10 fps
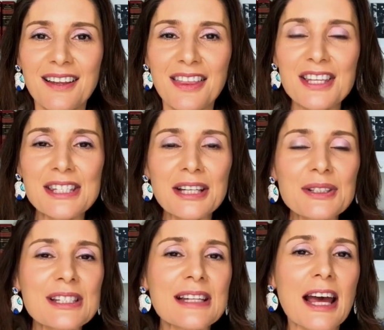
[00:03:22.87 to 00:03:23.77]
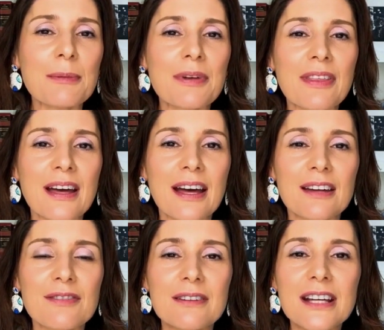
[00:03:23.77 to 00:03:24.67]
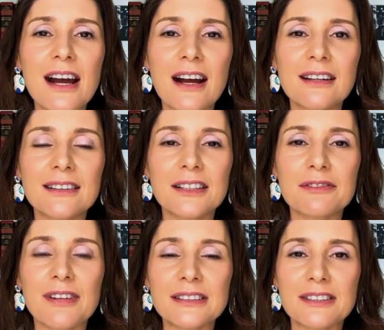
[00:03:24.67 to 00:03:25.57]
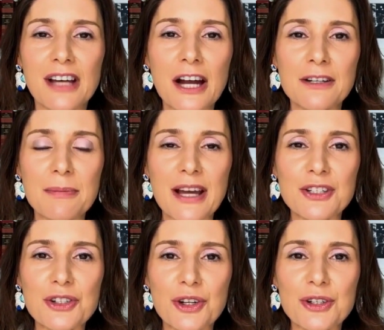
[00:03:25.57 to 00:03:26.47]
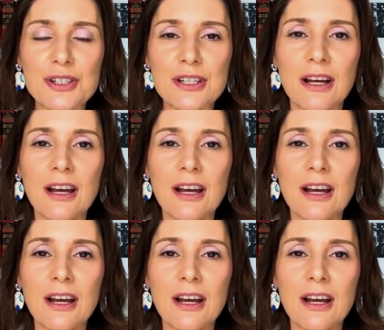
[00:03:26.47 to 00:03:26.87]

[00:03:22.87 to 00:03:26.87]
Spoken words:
The second step that very highly effective hiring managers